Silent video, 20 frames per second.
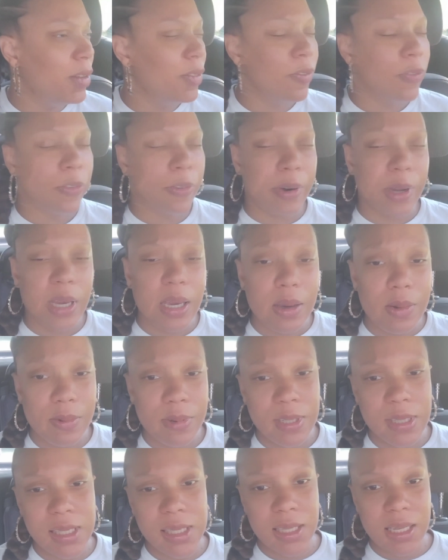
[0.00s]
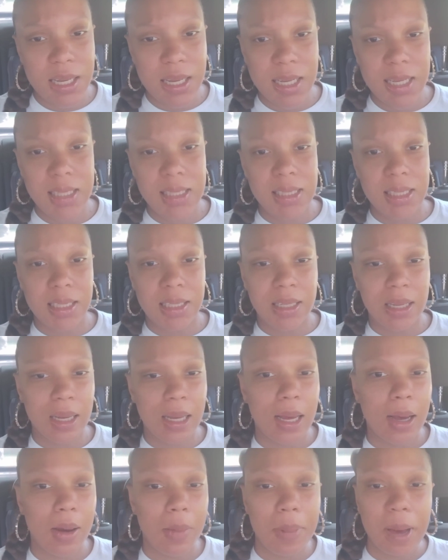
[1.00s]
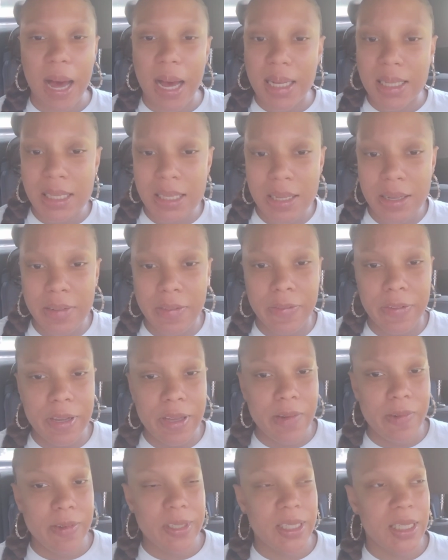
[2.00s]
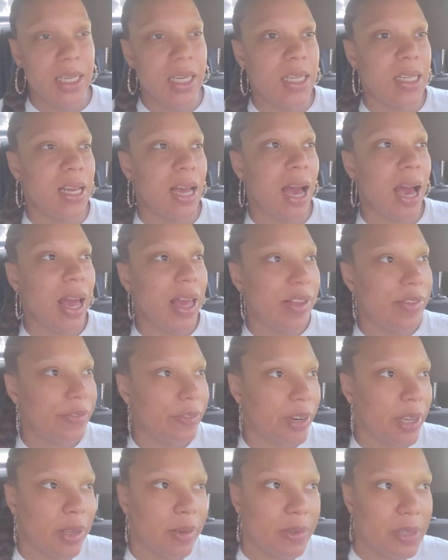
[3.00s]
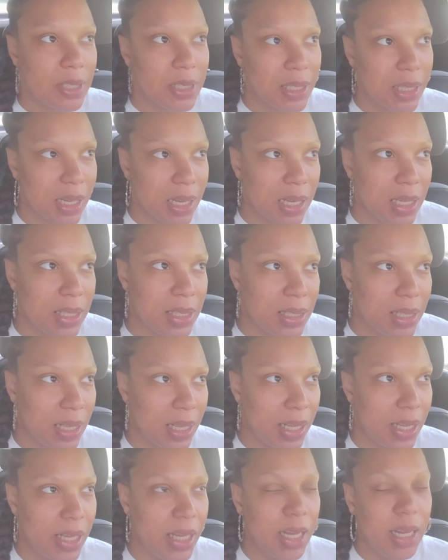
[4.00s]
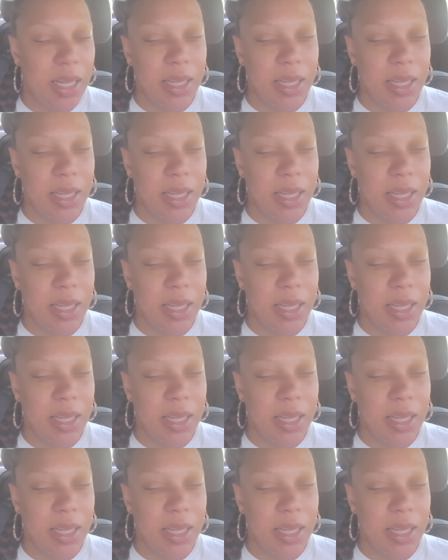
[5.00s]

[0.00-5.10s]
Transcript: frequencies and the positive frequency and high frequencies and